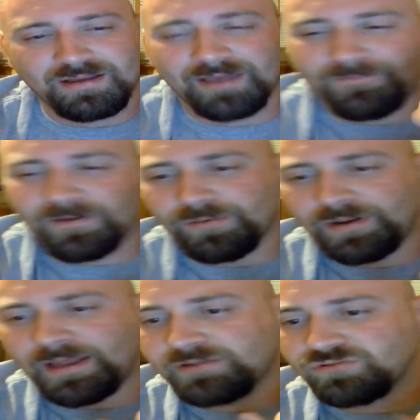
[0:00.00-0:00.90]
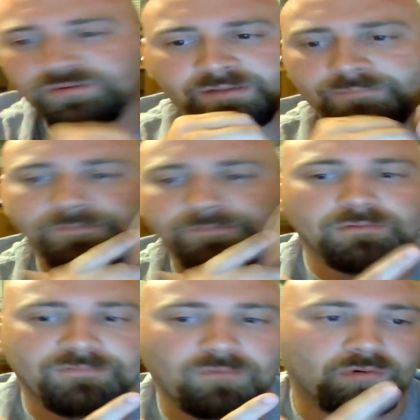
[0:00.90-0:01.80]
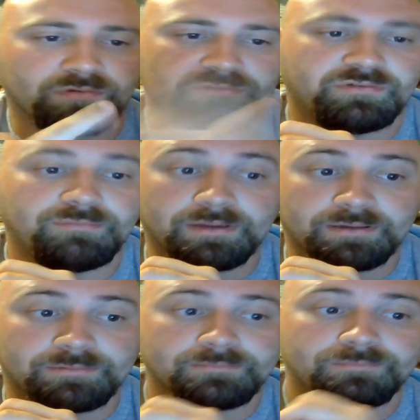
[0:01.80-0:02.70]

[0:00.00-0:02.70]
it felt natural. It didn't feel forced to me.